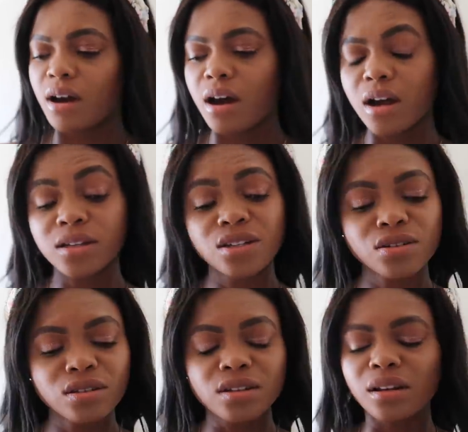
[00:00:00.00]
Oh, she's
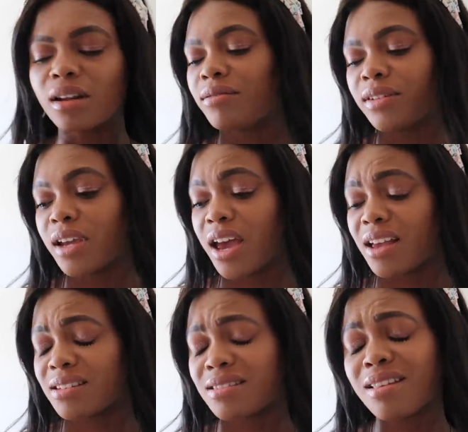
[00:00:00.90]
just the
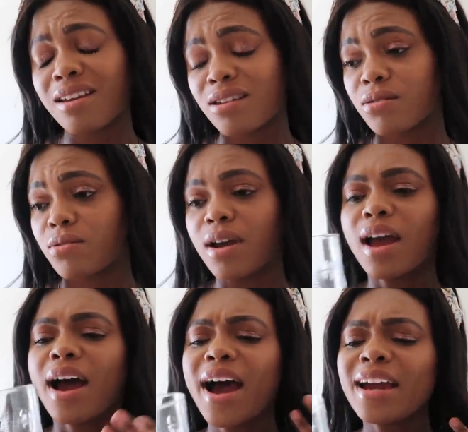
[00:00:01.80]
loveliest. Thank you.
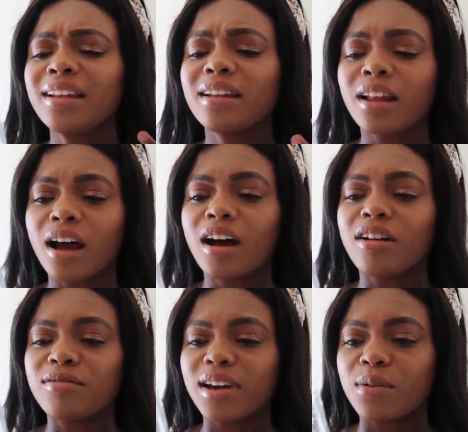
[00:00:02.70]
I
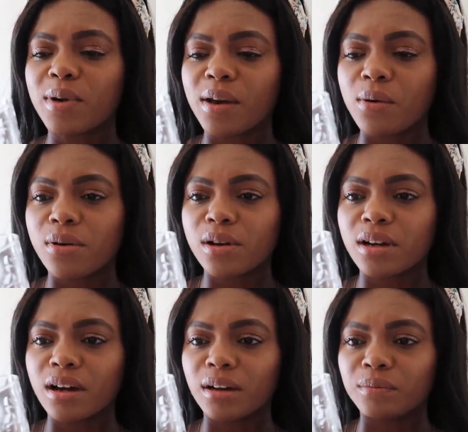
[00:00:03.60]
love like when I ordered